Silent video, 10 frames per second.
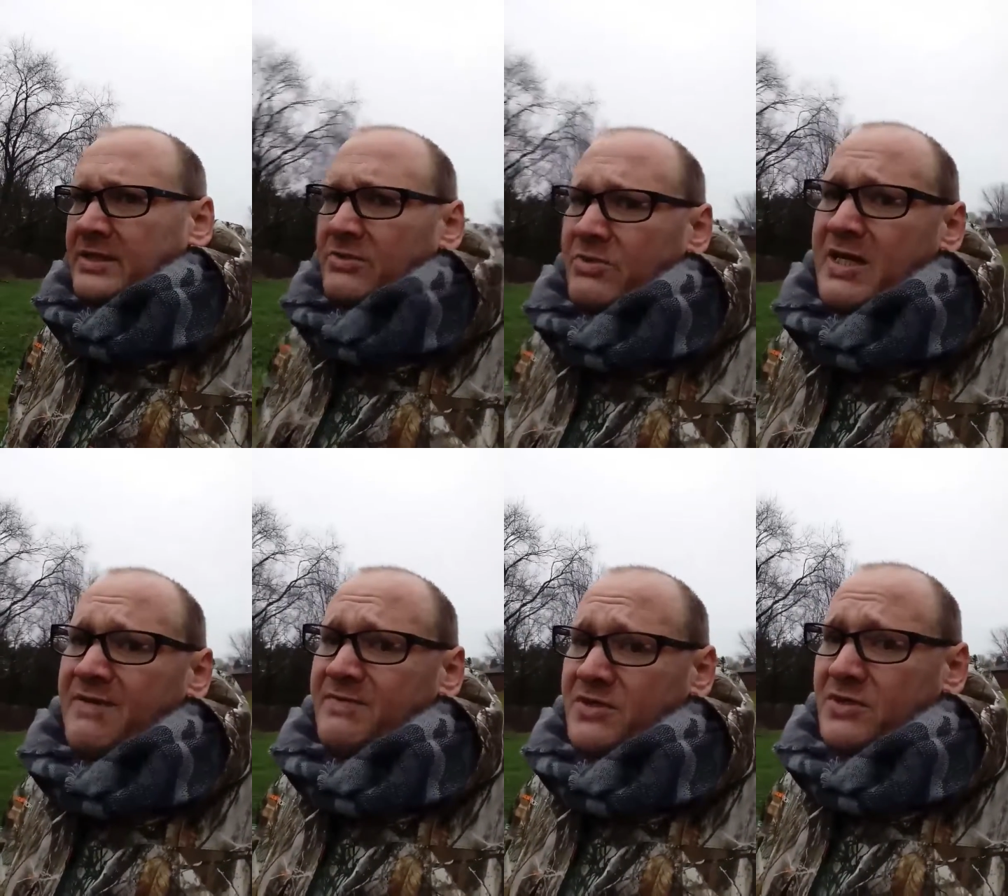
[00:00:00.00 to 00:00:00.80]
We're gonna have
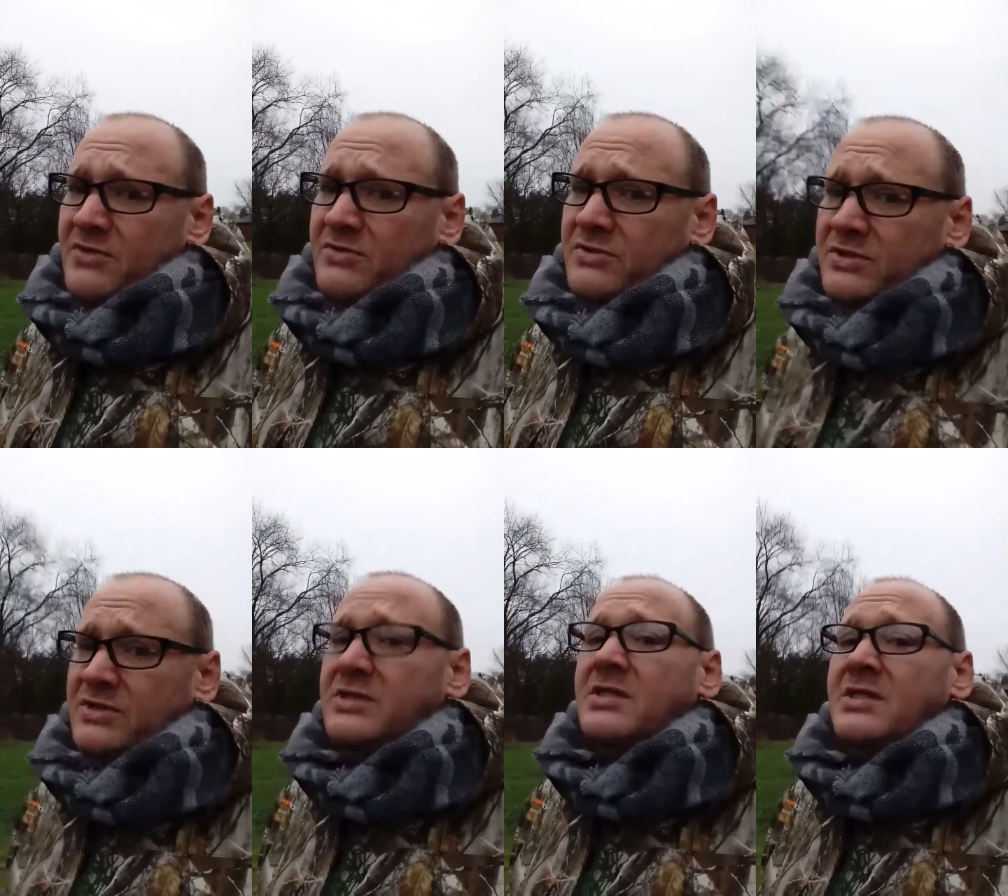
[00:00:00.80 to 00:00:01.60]
a girl.
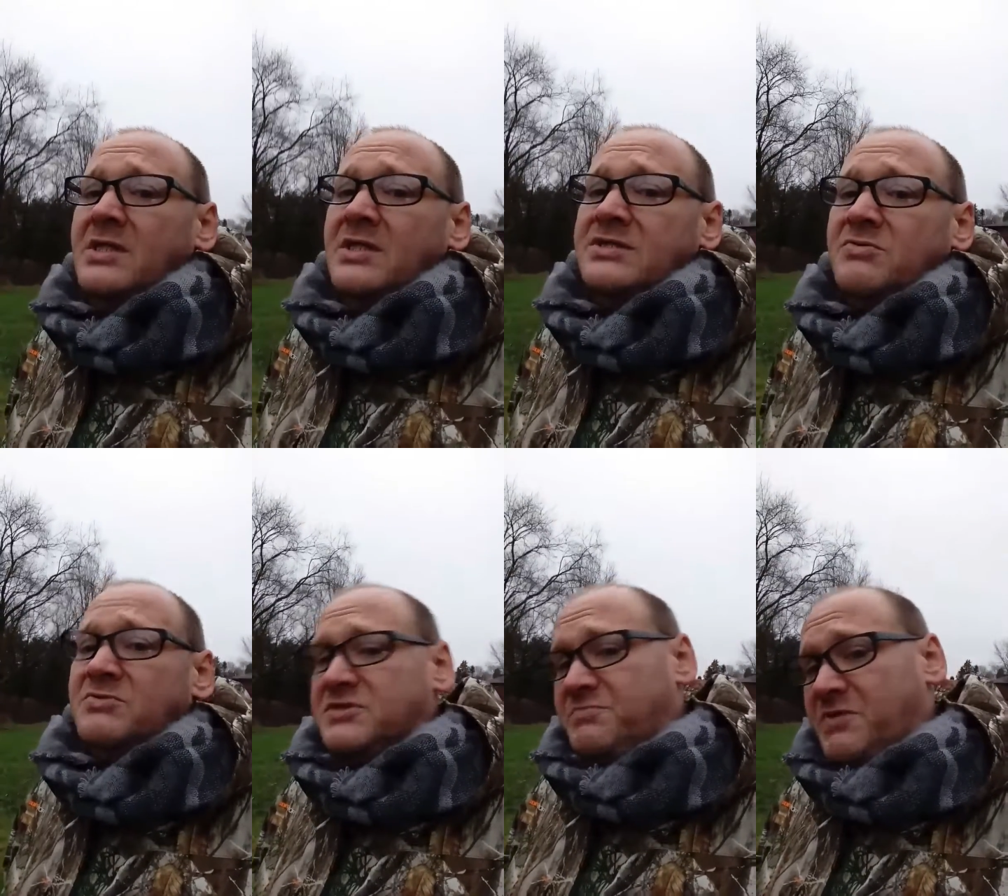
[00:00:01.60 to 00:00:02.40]
She
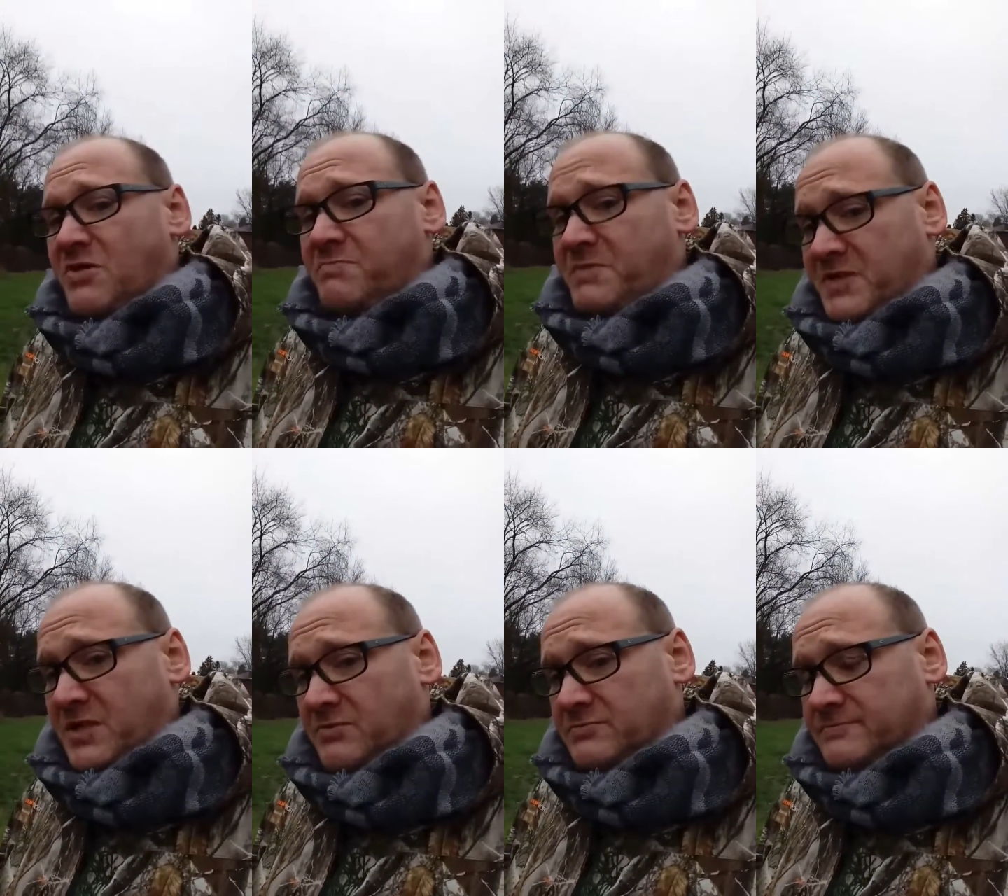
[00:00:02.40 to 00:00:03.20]
wants to be called Billy Goat.